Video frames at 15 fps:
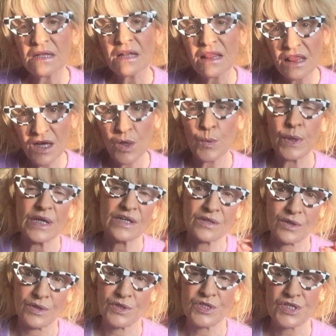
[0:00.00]
lower
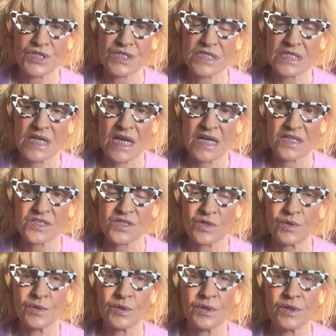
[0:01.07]
consciousness,
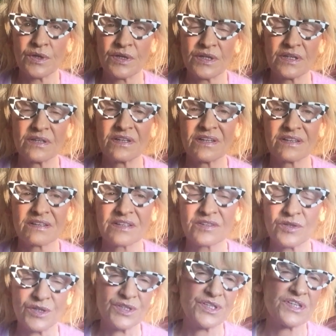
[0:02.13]
or
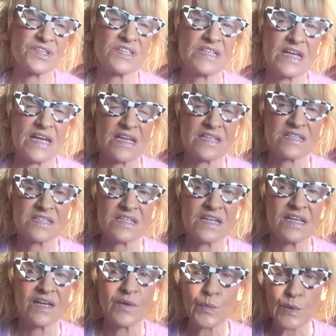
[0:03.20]
consciousness
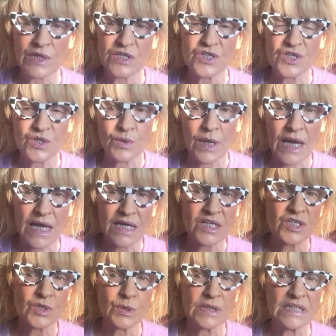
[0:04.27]
in which you
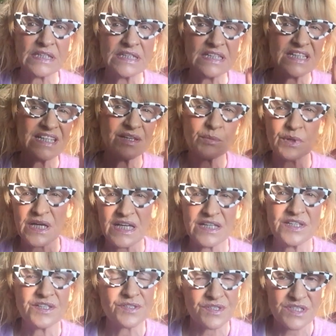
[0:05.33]
actually
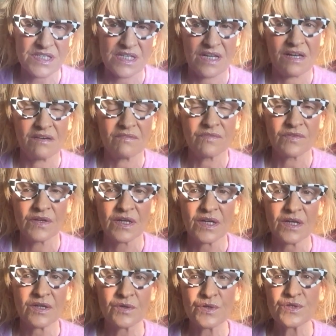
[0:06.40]
degrade yourself
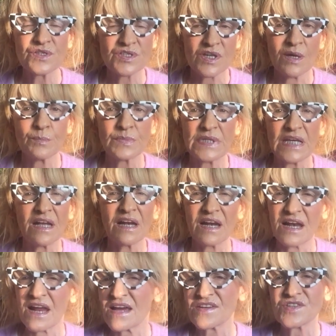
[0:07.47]
to
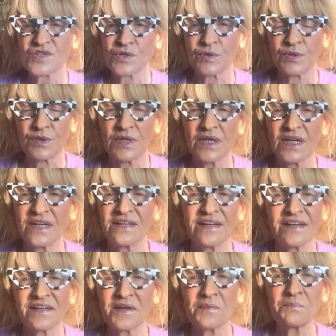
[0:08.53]
something lesser
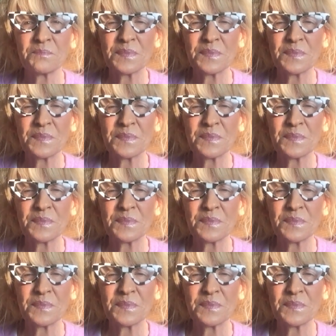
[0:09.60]
than a